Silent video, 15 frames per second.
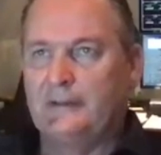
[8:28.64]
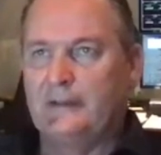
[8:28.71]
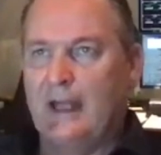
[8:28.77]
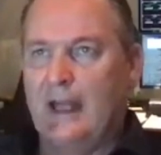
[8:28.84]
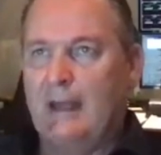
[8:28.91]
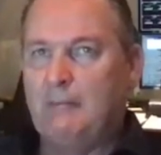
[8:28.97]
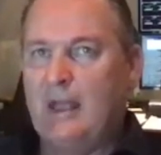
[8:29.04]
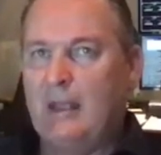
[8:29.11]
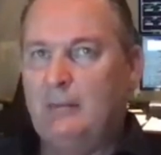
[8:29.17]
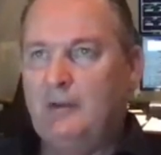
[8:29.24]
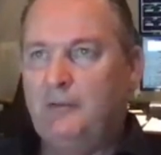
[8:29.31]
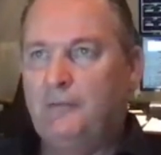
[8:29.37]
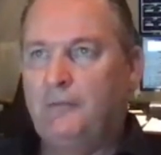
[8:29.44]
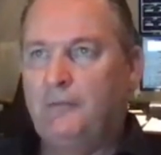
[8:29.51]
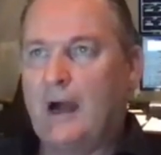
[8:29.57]
And maybe
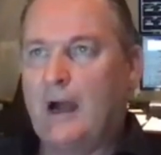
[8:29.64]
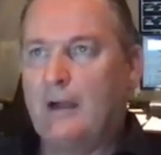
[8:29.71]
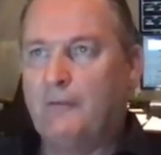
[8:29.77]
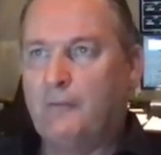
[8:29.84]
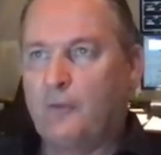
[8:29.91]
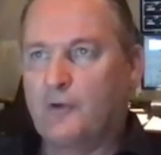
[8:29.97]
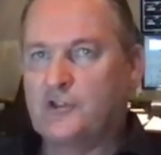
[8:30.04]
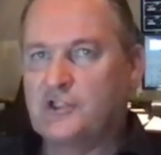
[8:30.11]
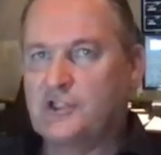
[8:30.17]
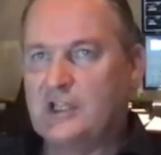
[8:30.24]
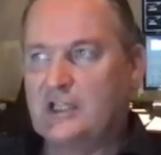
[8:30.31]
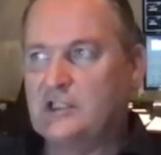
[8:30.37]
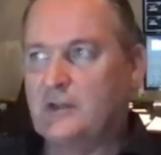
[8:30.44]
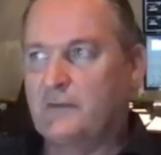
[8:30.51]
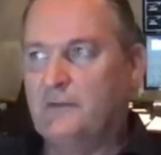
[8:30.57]
5 or
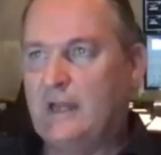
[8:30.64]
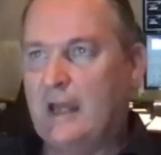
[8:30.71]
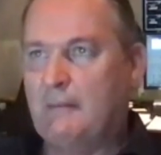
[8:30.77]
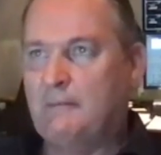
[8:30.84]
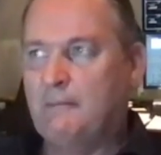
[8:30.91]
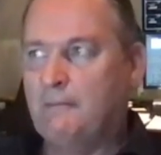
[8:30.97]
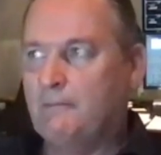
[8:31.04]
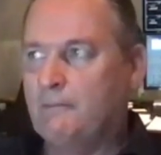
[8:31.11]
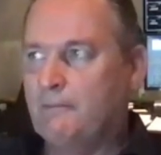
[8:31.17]
6 of them